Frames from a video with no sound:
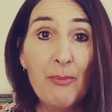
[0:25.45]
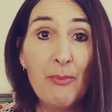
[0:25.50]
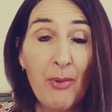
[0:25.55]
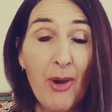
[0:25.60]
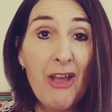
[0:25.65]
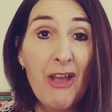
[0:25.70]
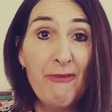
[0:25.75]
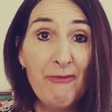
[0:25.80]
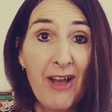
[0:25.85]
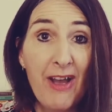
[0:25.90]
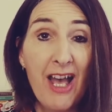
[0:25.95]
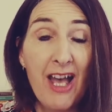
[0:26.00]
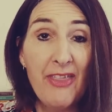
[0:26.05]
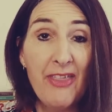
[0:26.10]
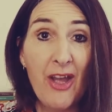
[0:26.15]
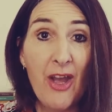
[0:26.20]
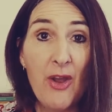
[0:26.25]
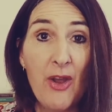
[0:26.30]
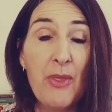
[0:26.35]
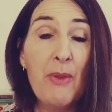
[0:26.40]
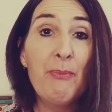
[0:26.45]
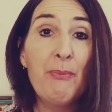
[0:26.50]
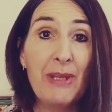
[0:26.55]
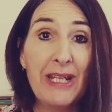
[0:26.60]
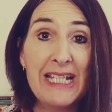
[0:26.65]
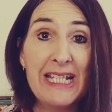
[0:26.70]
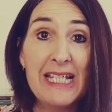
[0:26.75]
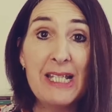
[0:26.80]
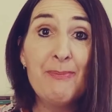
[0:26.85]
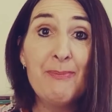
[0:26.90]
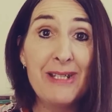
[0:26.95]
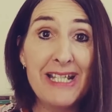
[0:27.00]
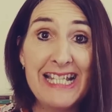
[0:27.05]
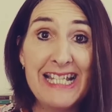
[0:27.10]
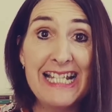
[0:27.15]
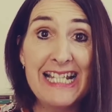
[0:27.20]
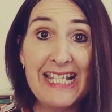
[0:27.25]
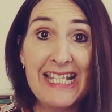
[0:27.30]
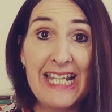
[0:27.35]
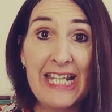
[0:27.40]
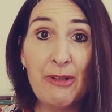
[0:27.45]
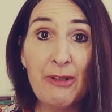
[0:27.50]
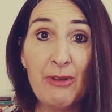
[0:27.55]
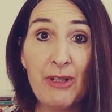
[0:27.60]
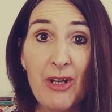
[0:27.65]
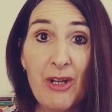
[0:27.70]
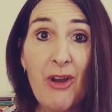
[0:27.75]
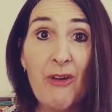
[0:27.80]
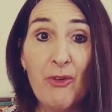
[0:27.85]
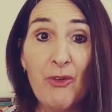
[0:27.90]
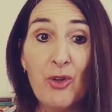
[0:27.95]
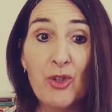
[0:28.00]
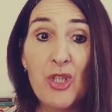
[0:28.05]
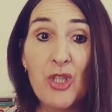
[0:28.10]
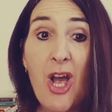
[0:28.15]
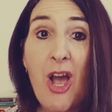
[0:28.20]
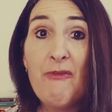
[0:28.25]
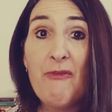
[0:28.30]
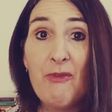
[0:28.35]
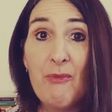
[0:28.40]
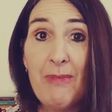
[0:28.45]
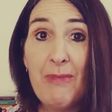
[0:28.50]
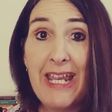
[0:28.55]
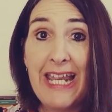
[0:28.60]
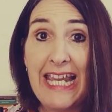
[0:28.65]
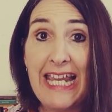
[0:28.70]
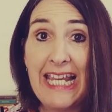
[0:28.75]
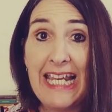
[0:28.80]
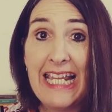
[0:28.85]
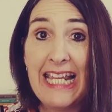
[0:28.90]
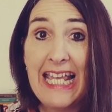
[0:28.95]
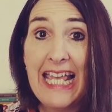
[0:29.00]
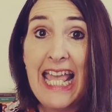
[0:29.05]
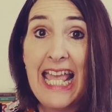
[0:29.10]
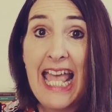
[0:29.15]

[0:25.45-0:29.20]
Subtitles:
By far though, the biggest business secret of all time for me